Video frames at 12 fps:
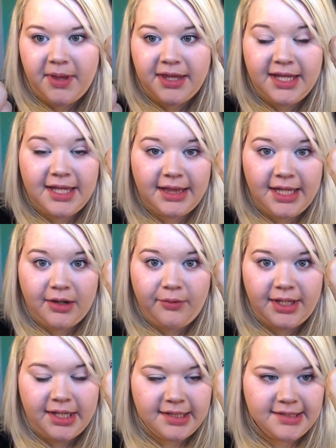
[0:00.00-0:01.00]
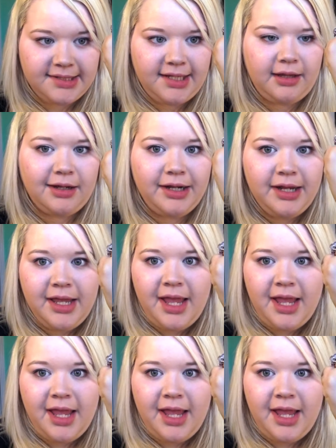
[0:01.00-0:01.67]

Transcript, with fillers: the liquid concealer,